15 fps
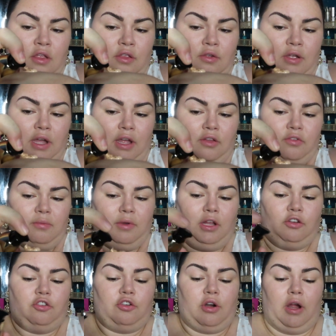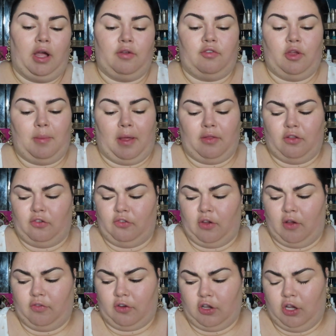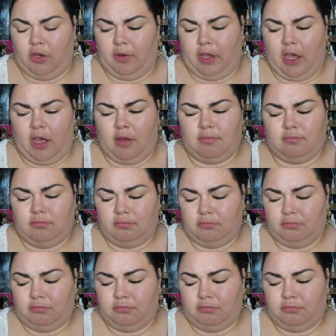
You guys, I'm not sure how I feel about this Soft Glow yet.